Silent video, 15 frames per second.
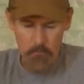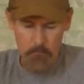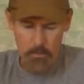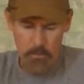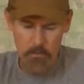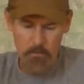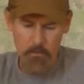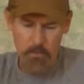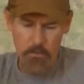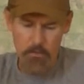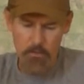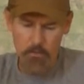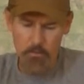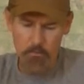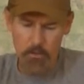But here our
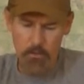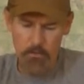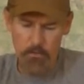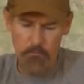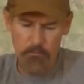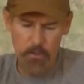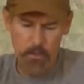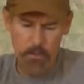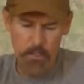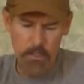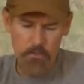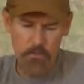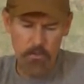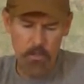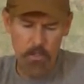two
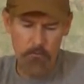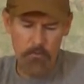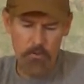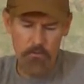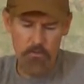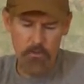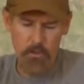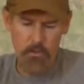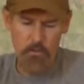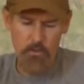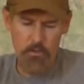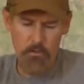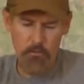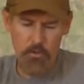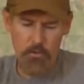financial options are: you
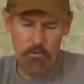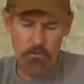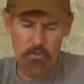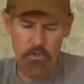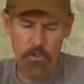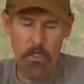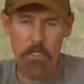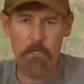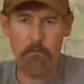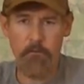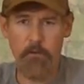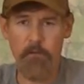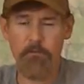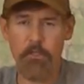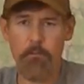can do a straight
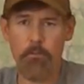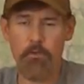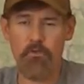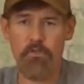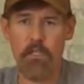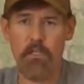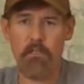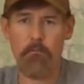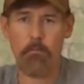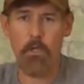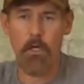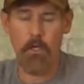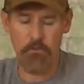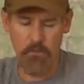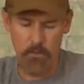50%
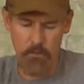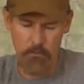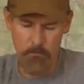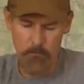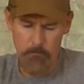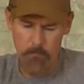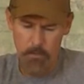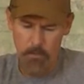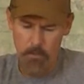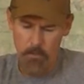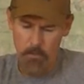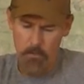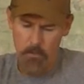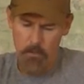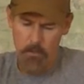deposit,
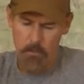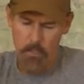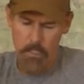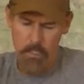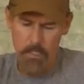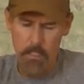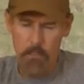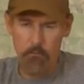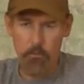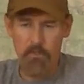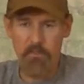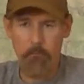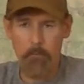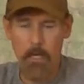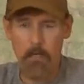and
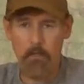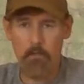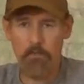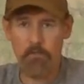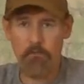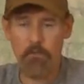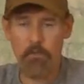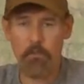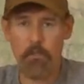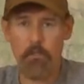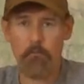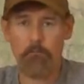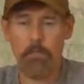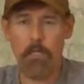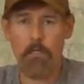with the balance of your
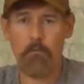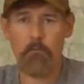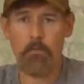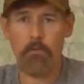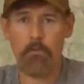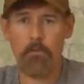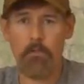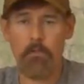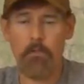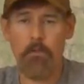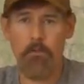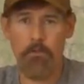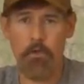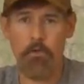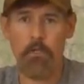hunt payable
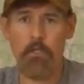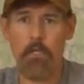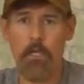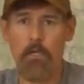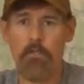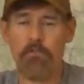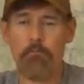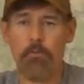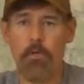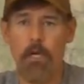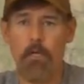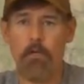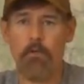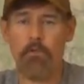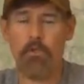30 days
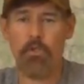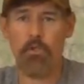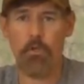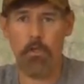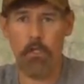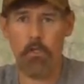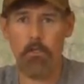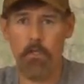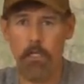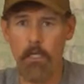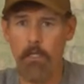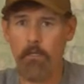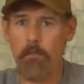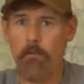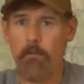prior to your hunt
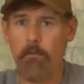date.